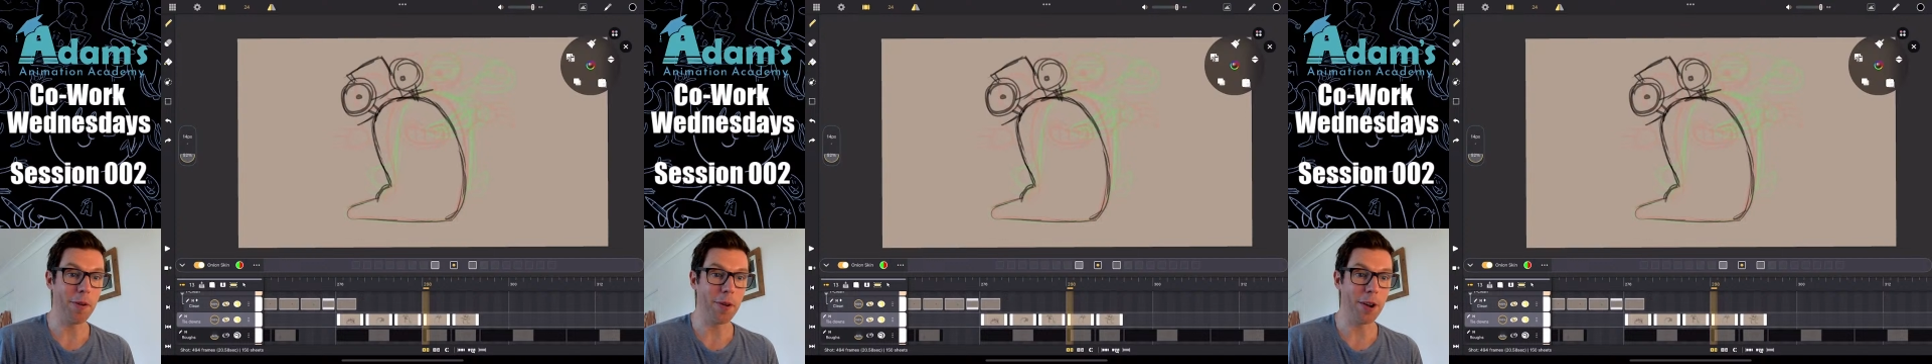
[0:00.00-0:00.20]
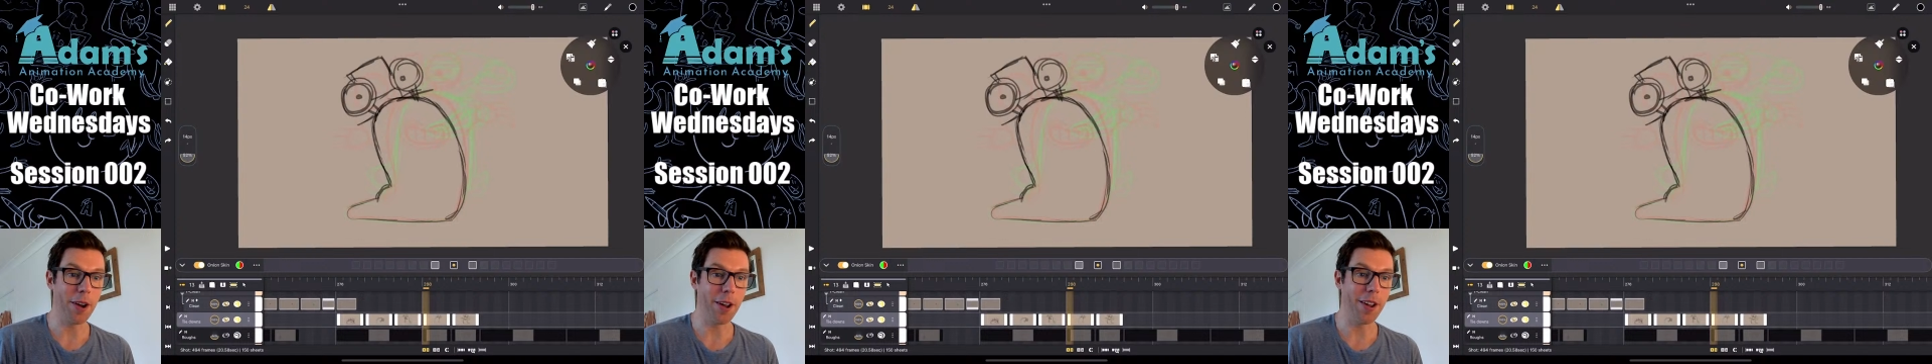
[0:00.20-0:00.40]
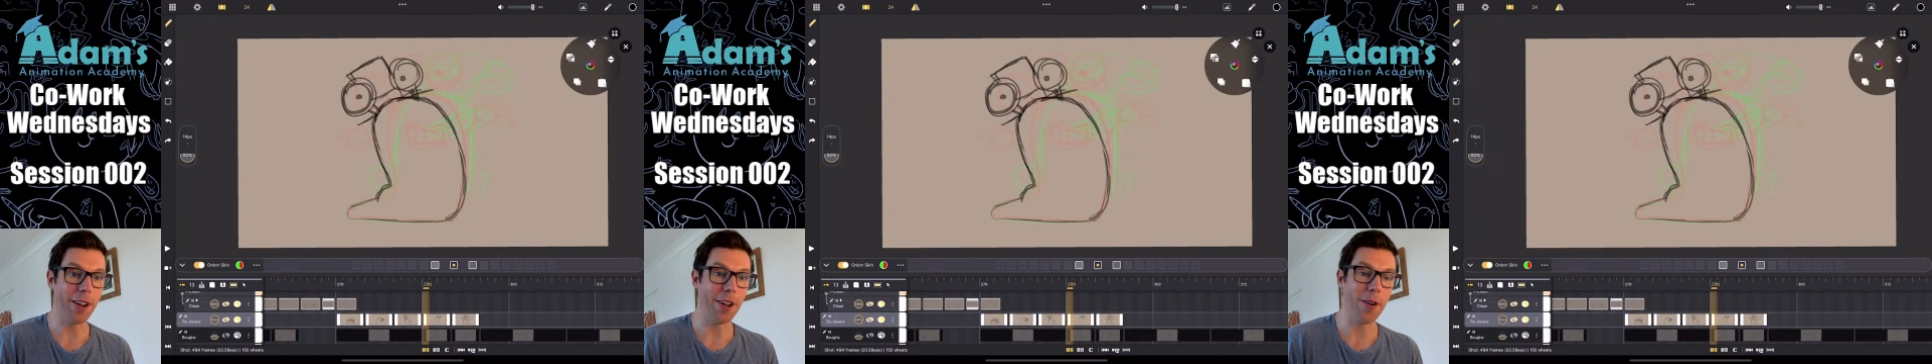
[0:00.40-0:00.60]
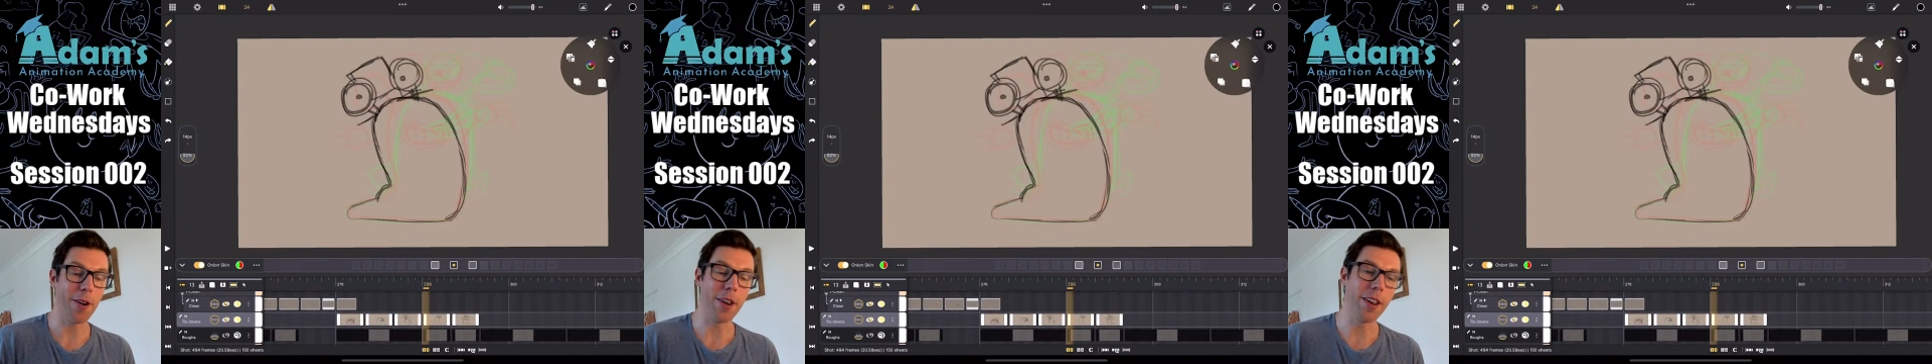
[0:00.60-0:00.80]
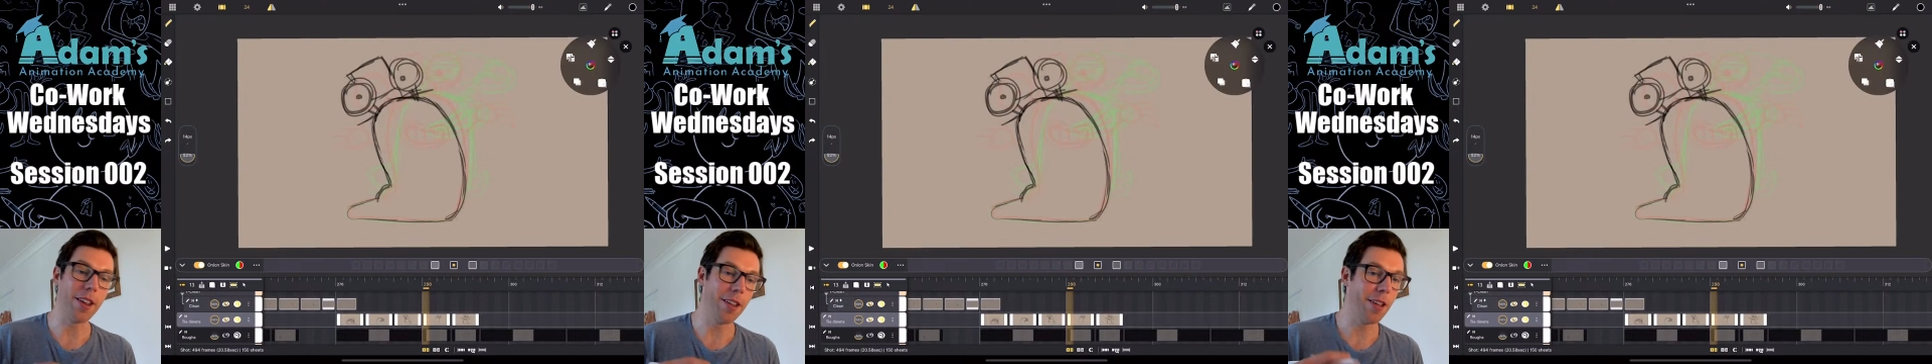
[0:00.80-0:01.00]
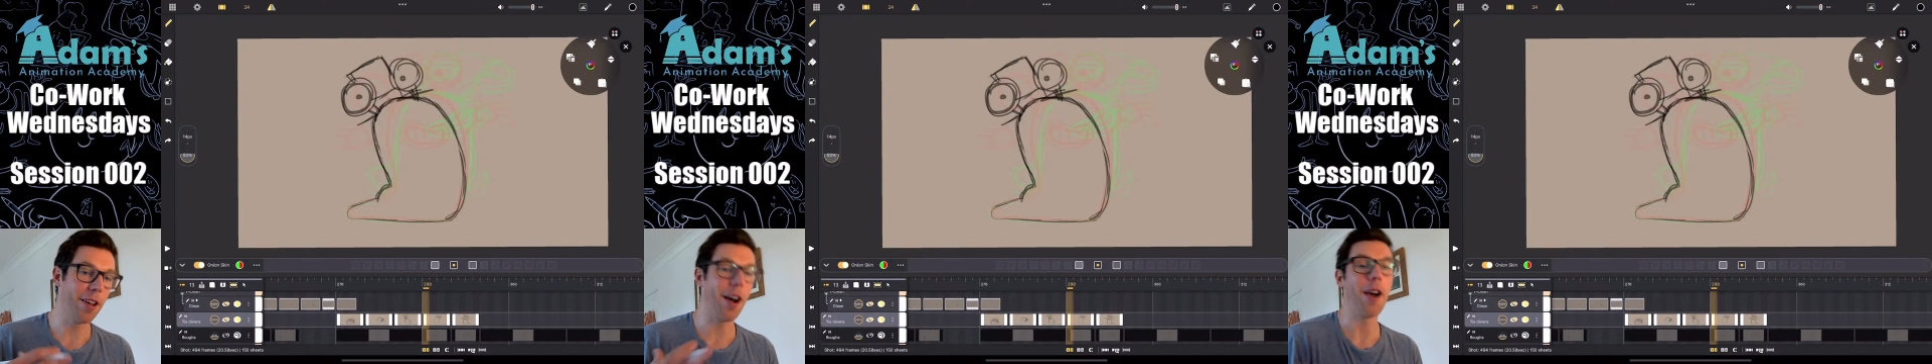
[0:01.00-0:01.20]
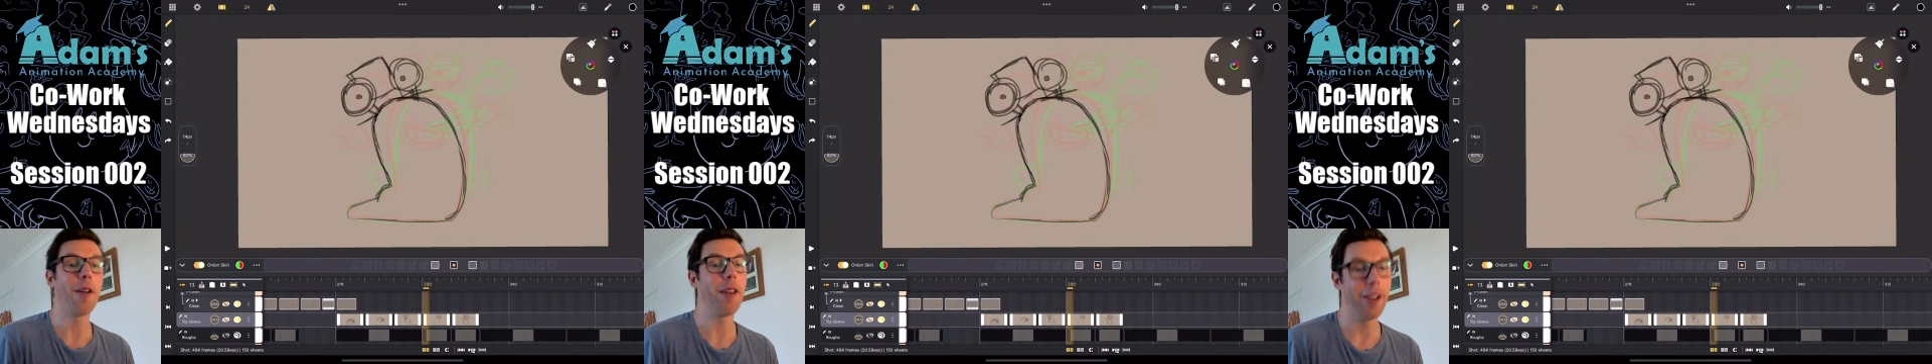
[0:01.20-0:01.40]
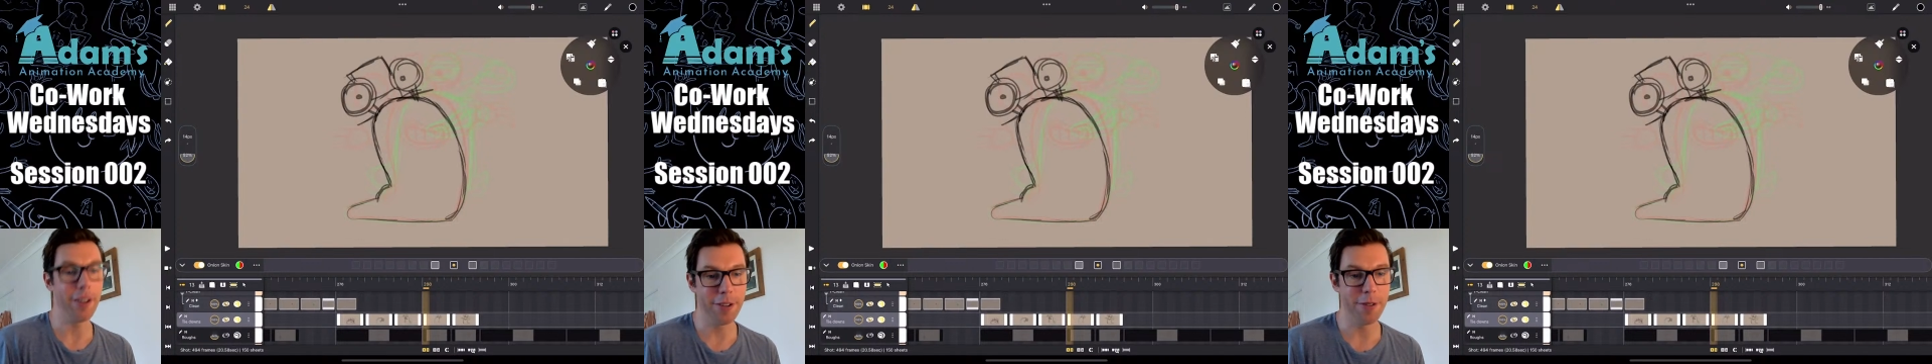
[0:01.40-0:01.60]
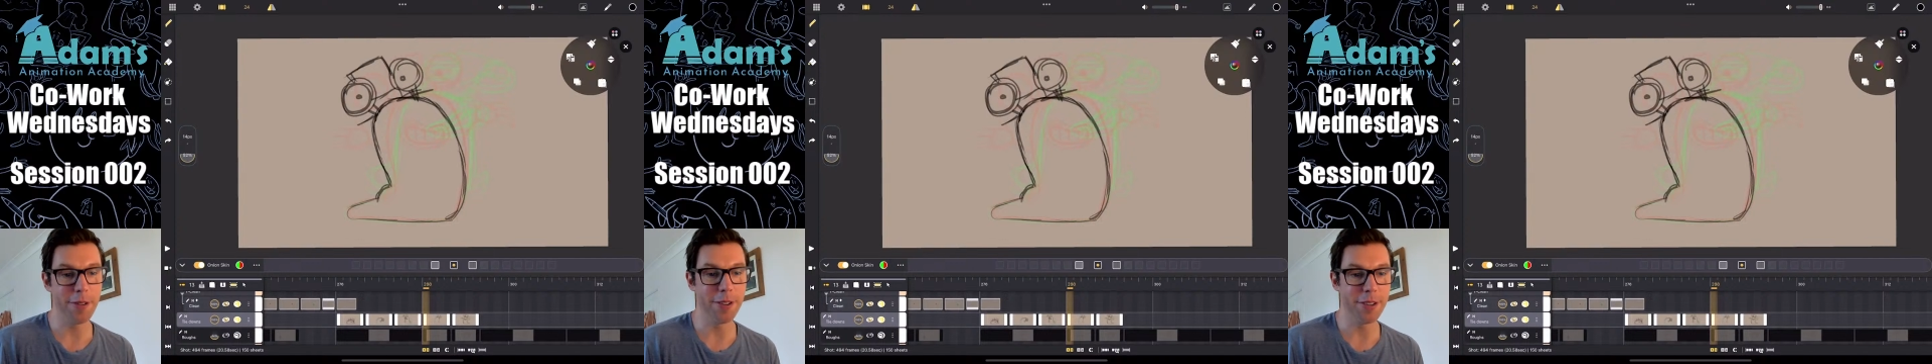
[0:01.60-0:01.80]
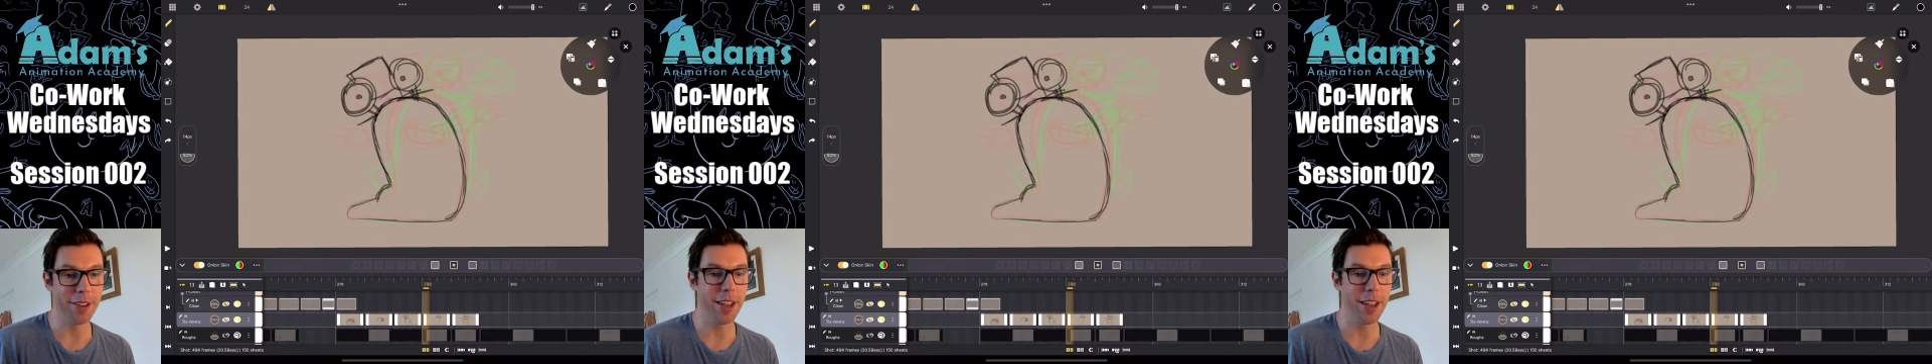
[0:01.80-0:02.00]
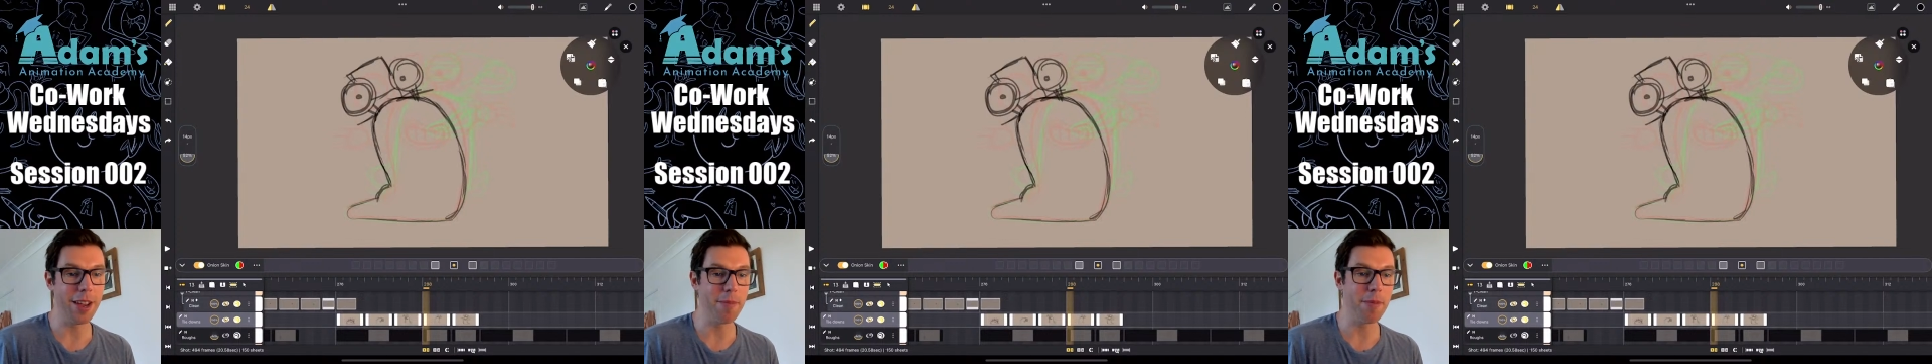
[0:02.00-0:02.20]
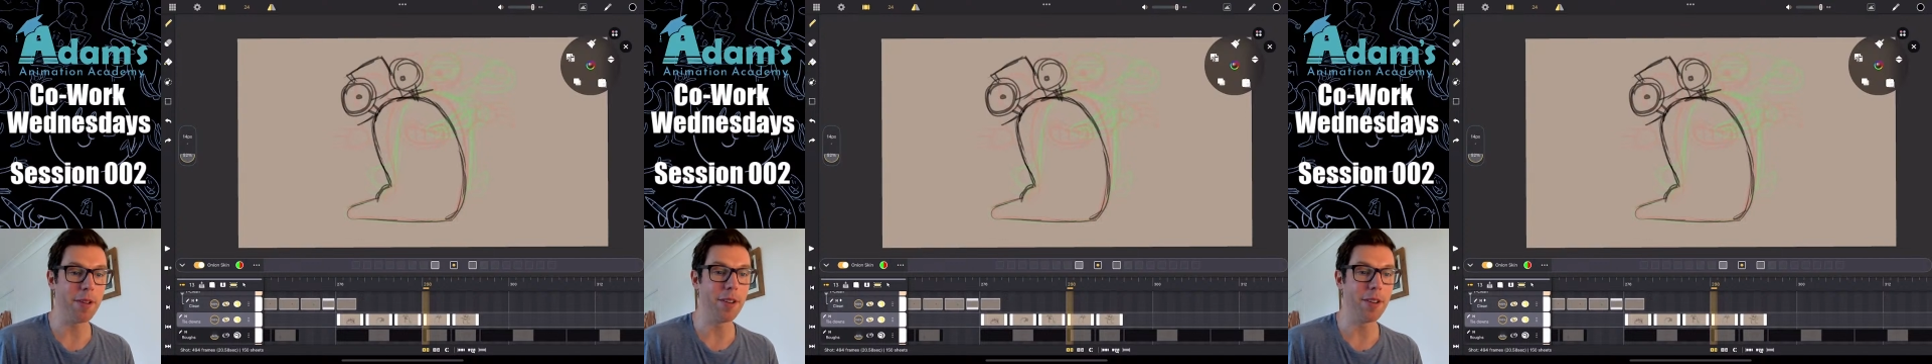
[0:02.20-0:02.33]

who are kind of going, I'd like to do the same.